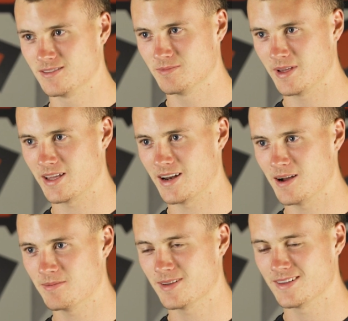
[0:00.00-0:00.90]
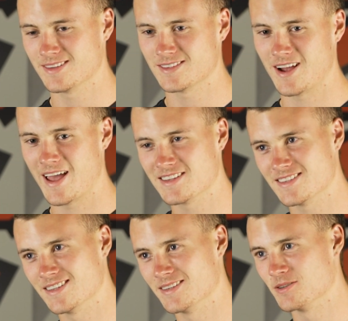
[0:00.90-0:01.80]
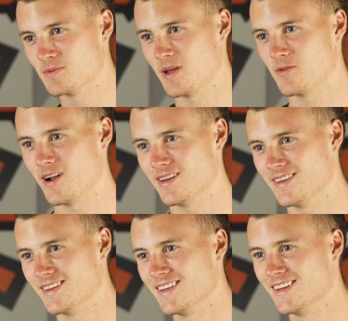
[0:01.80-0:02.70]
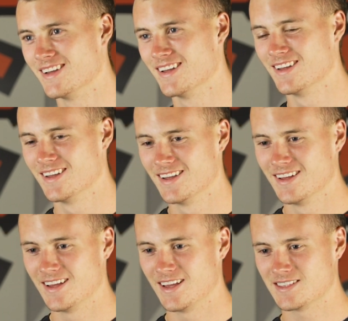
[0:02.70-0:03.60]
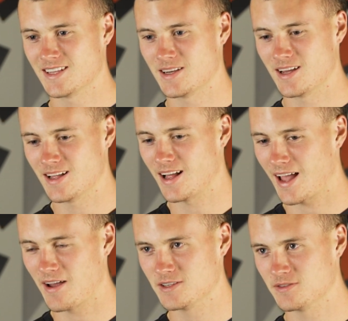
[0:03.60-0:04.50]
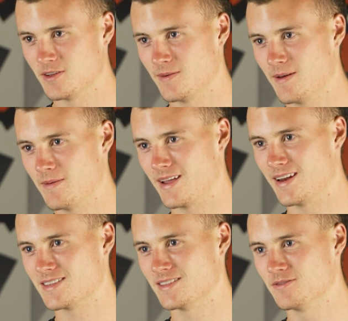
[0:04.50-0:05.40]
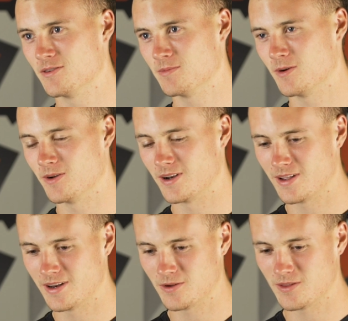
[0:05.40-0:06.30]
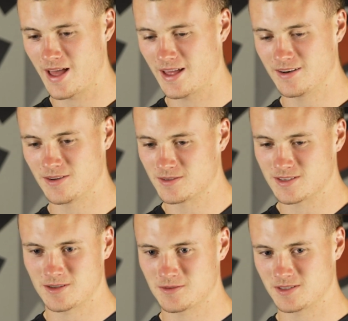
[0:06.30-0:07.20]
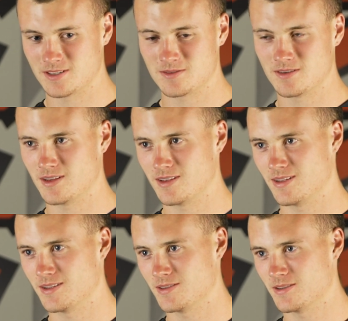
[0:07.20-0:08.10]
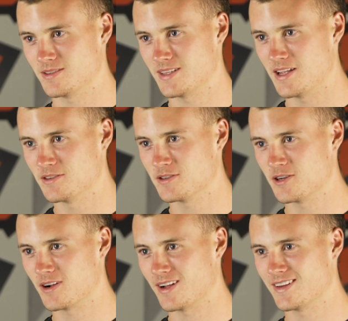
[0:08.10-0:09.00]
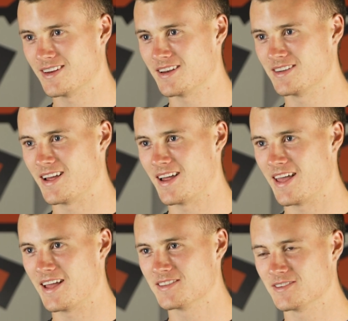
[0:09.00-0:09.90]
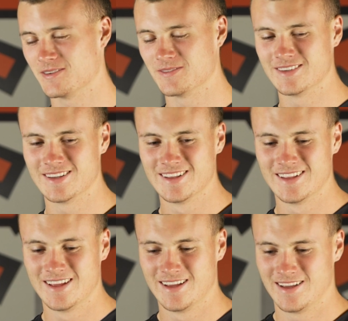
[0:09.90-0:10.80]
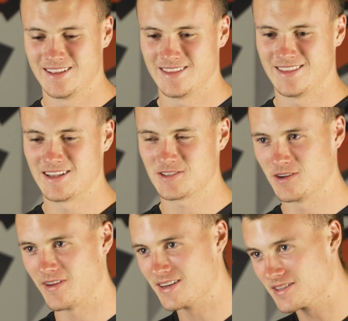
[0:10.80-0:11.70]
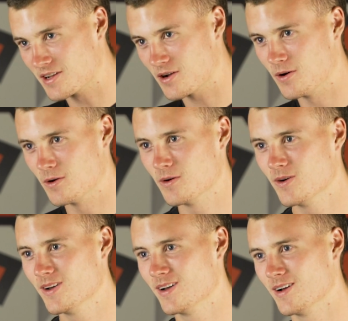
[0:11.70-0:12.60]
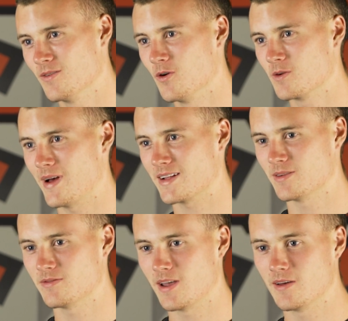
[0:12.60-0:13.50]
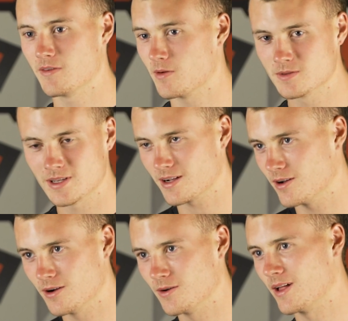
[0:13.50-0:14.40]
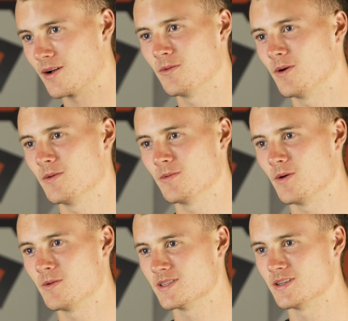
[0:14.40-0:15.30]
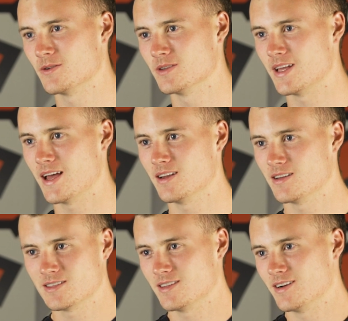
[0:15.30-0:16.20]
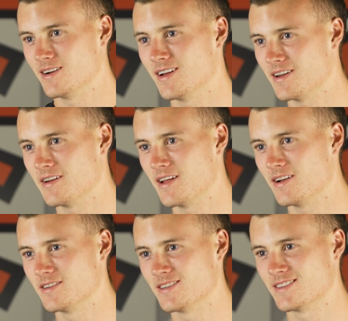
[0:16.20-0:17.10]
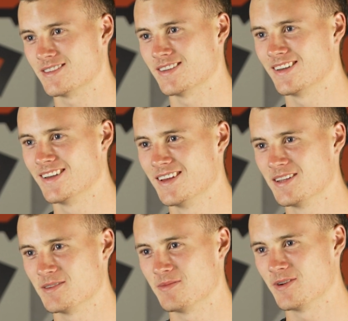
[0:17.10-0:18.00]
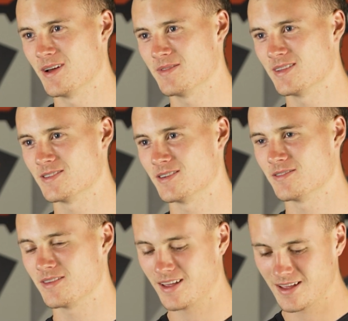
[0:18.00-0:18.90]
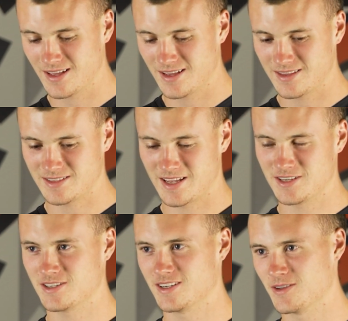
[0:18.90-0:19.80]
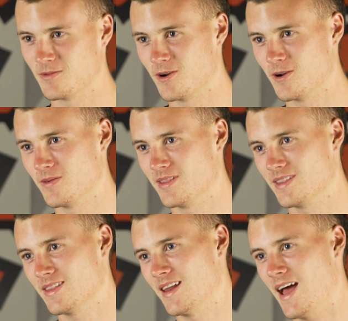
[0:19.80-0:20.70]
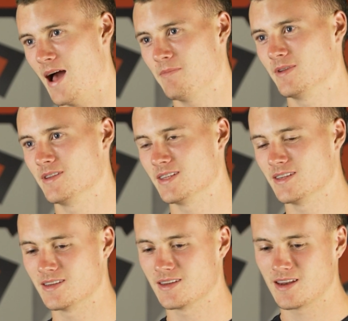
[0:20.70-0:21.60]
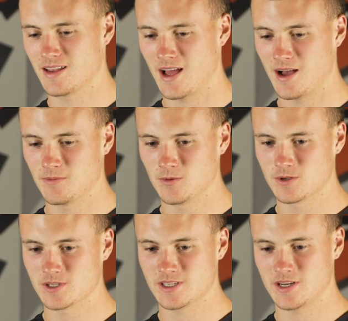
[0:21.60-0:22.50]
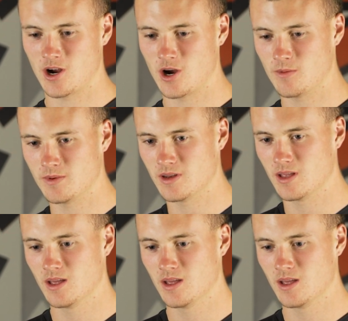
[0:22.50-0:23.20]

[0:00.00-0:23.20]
pick it up." And so I answered it, and it was Ben Rutten, and he said like, "How'd you feel about being in Essendon football and all that?" And I was in a state of shock. I didn't know how to answer him. And then I sort of ended the call, walked back to my family. Everyone was like, "Oh, like what was it? Who was that?" And I said, "Oh, I don't know," just to build up the sort of the tension in the room. And then it happened, and we were just at home, and